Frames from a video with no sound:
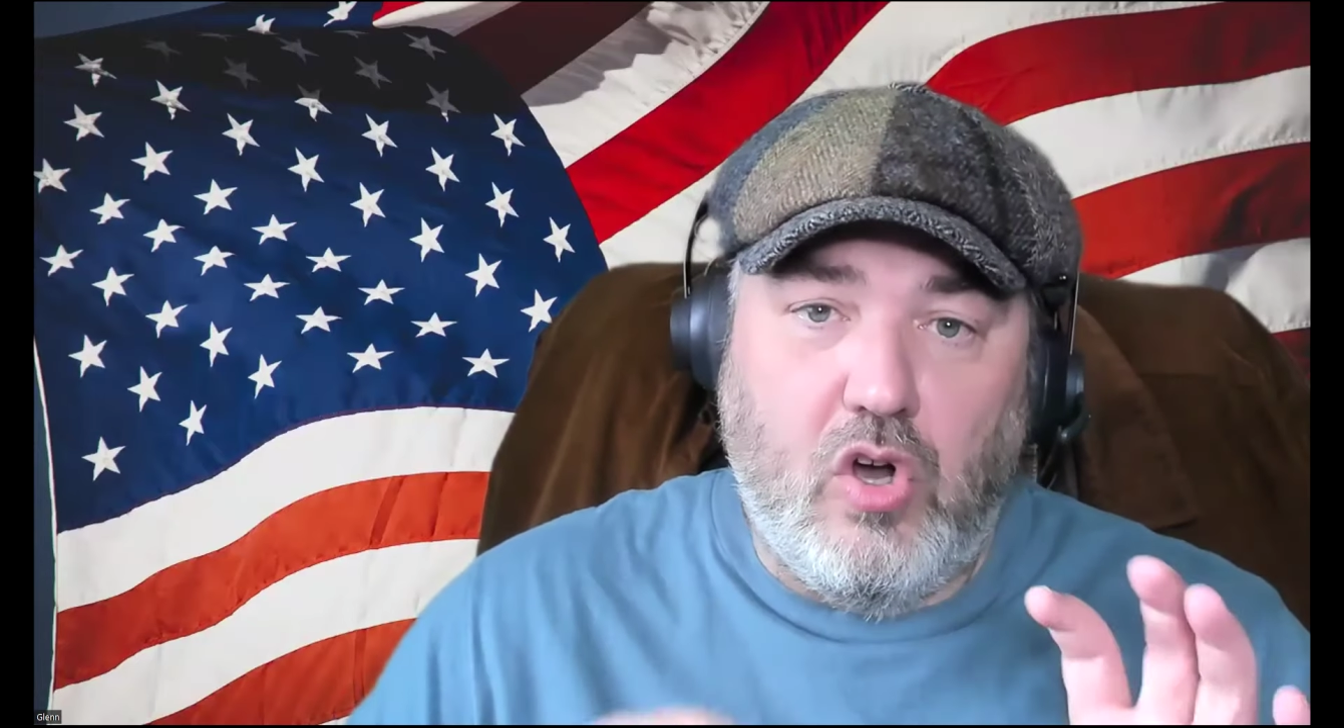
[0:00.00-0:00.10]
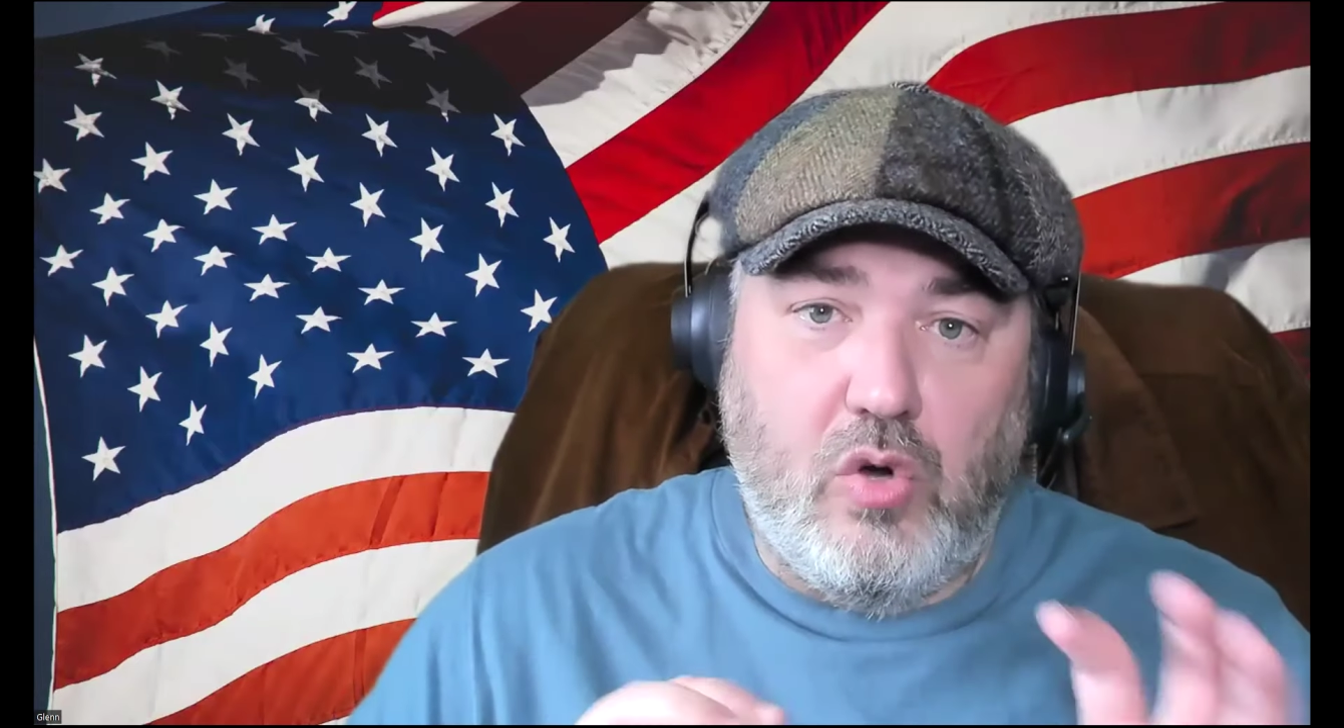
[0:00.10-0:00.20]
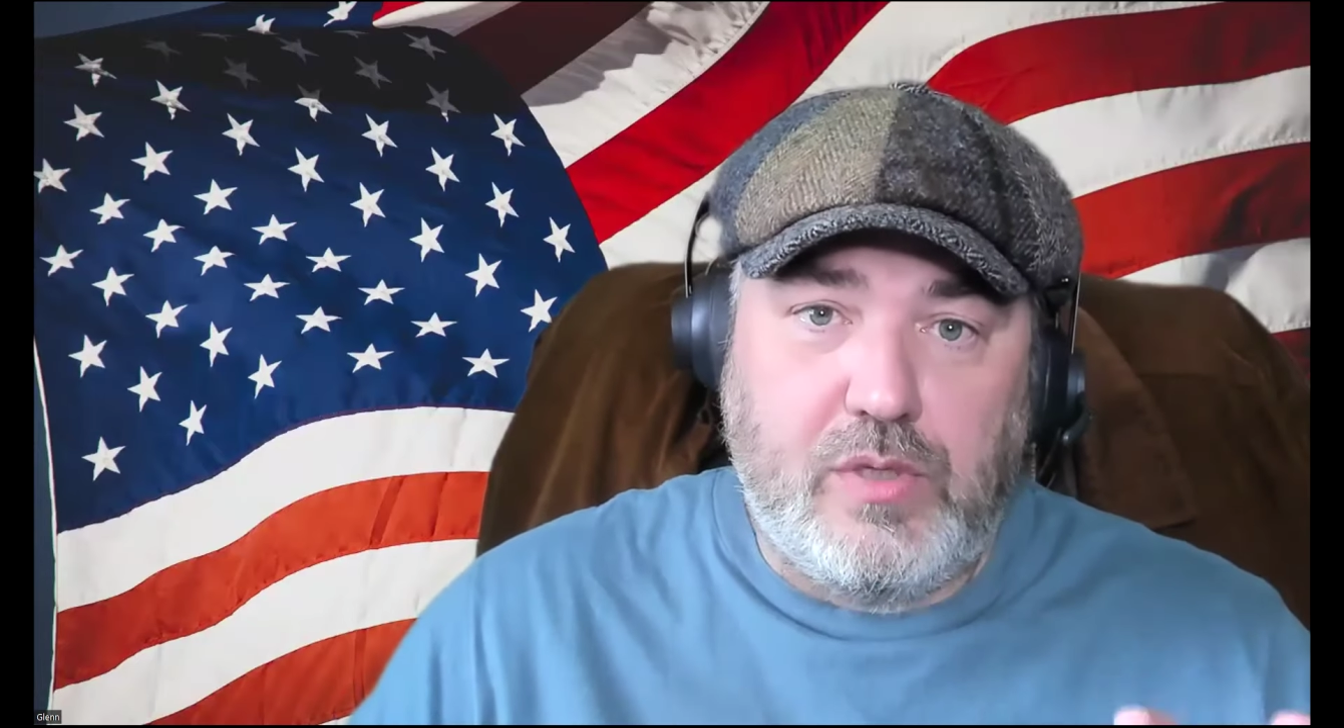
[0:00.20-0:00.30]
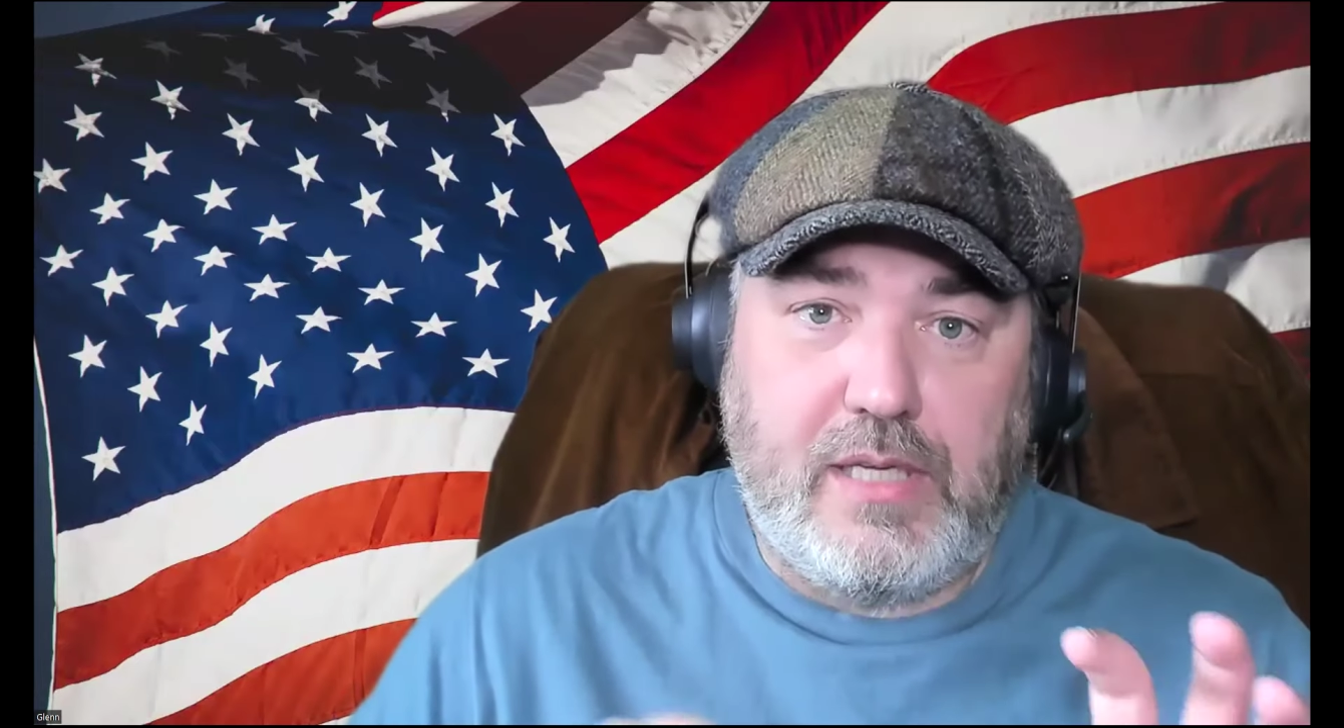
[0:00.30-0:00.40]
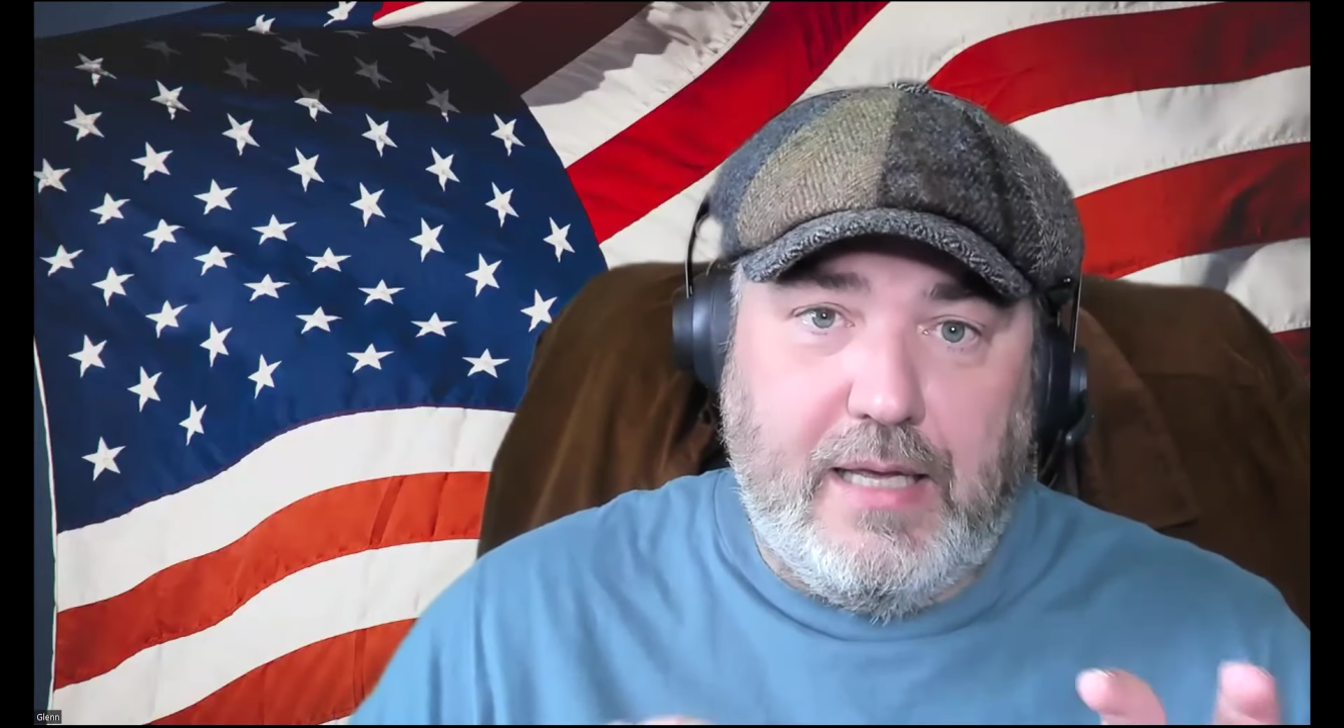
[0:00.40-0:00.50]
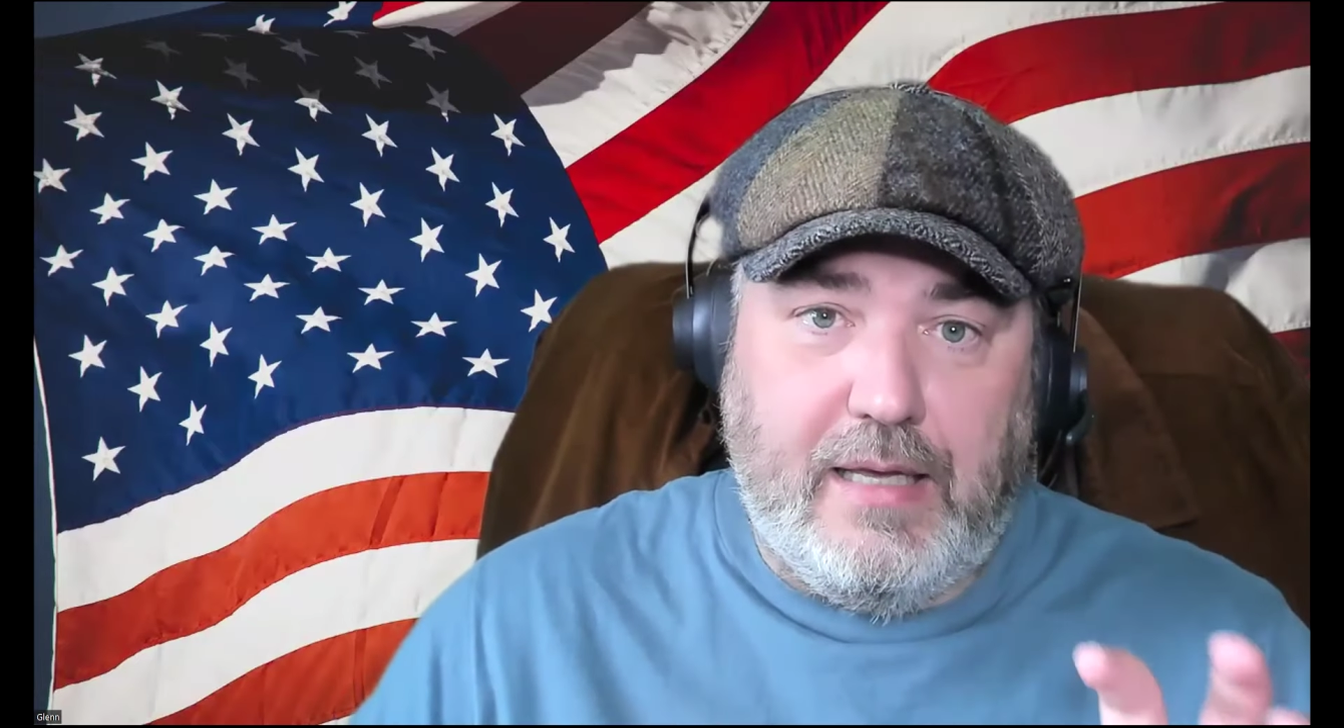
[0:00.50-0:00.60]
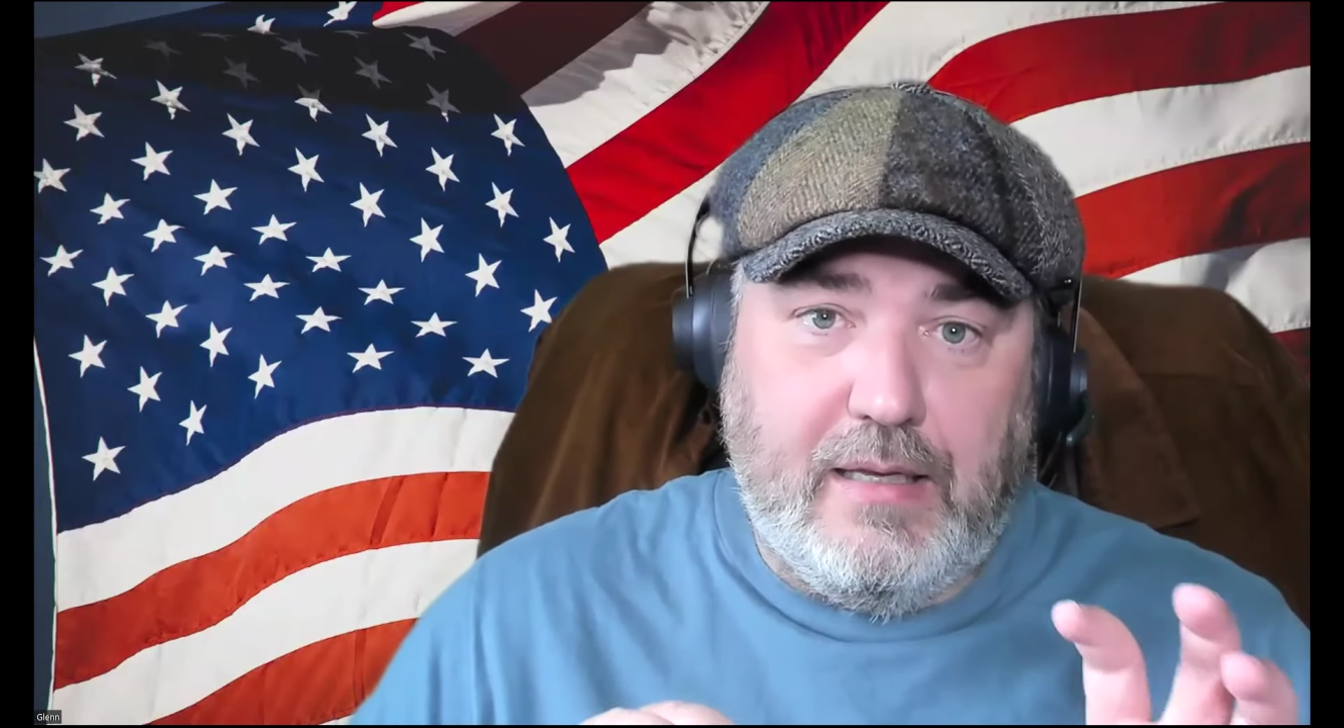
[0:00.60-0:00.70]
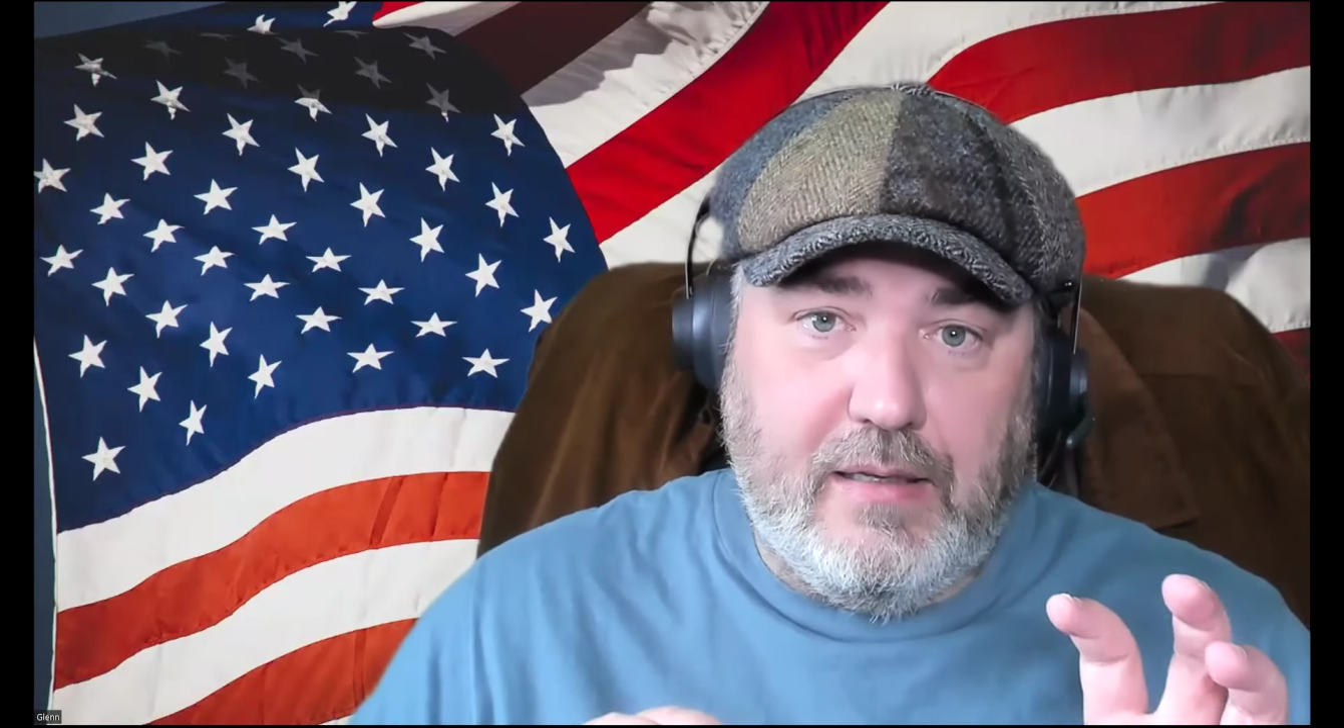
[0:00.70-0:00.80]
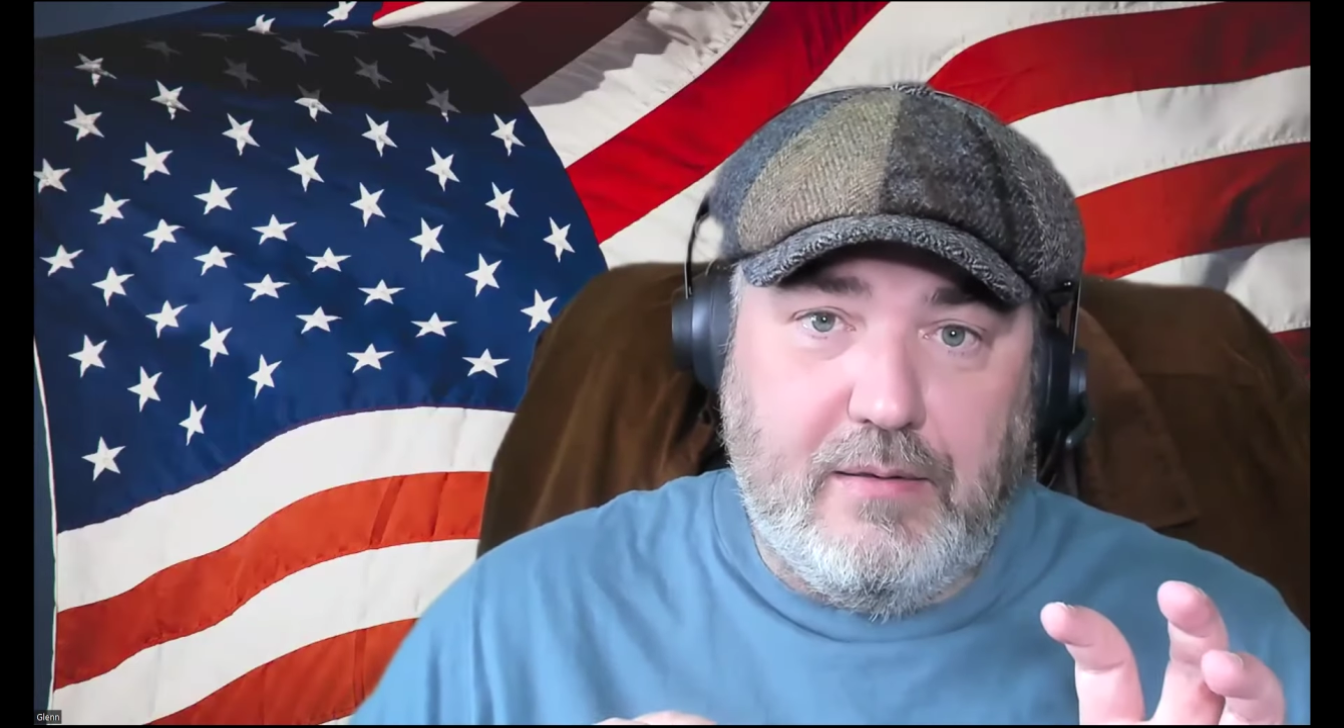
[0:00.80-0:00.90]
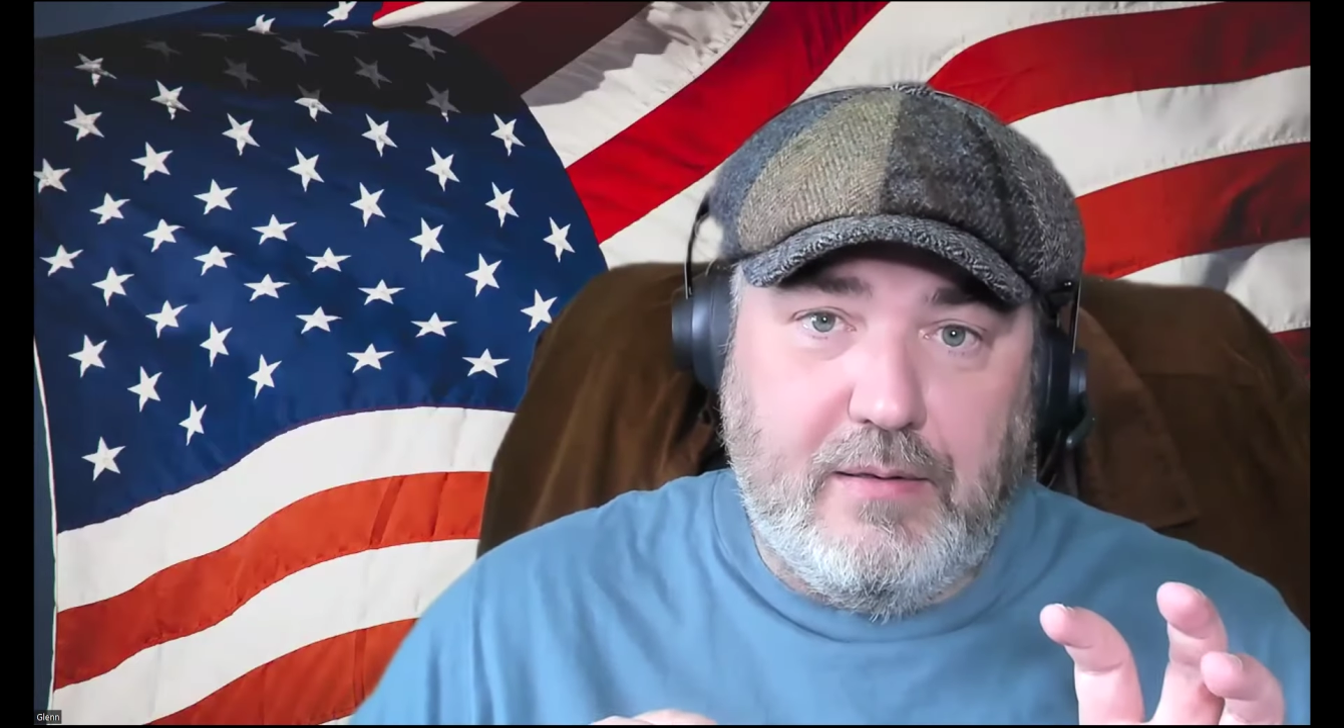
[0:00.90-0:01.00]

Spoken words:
hosting